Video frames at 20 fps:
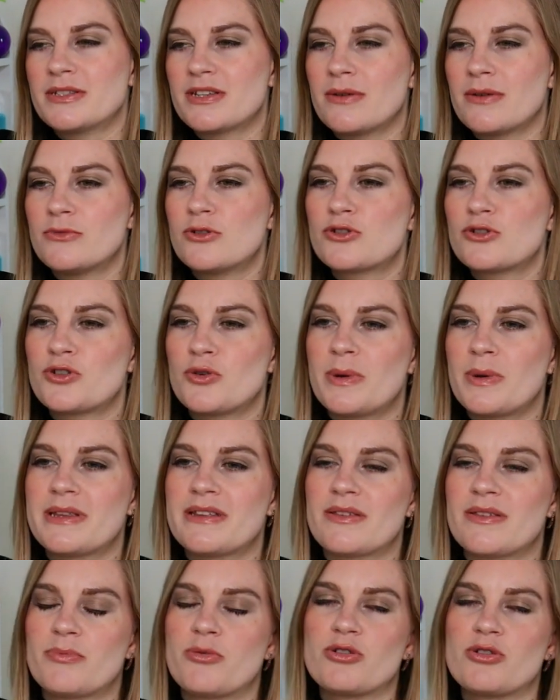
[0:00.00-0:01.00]
So I'm not sure
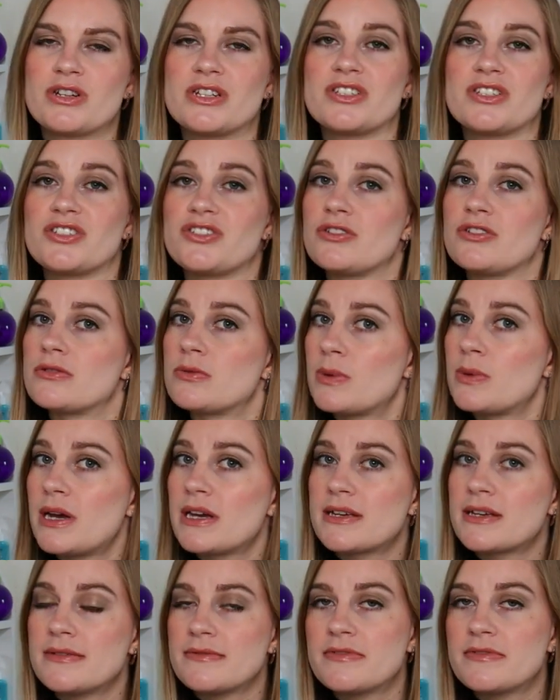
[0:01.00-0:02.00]
whether the product just stopped
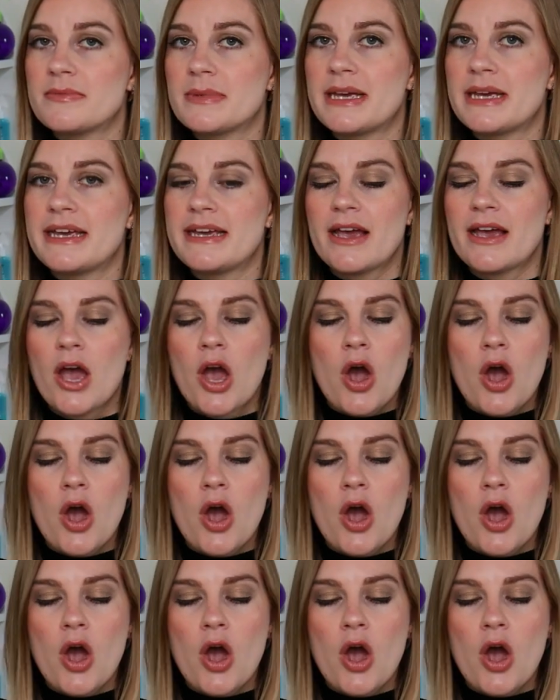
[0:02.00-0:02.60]
working for me